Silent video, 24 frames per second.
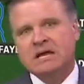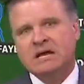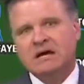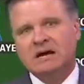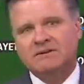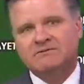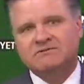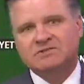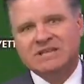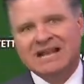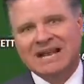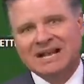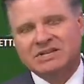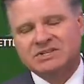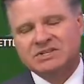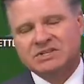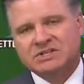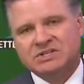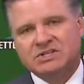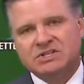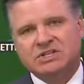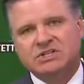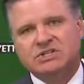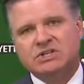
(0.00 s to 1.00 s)
of
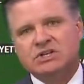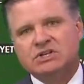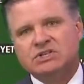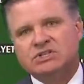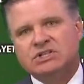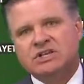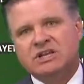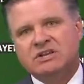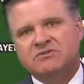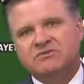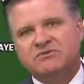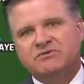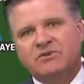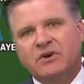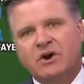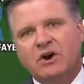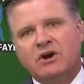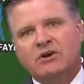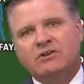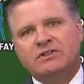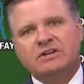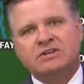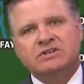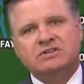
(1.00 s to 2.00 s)
Texas. This is the
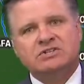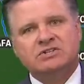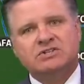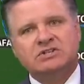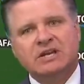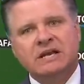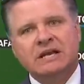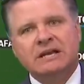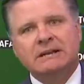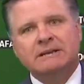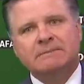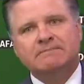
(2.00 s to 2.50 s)
farthest,